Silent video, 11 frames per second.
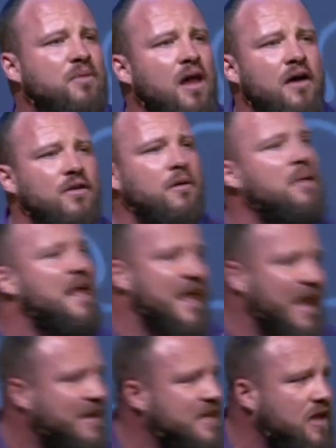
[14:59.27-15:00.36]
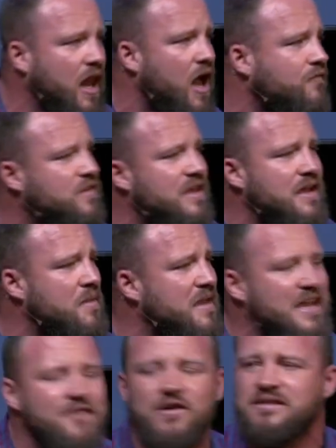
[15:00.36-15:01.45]
loving them, and he loved them
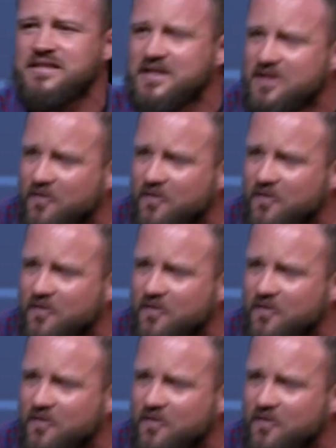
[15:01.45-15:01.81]
even to the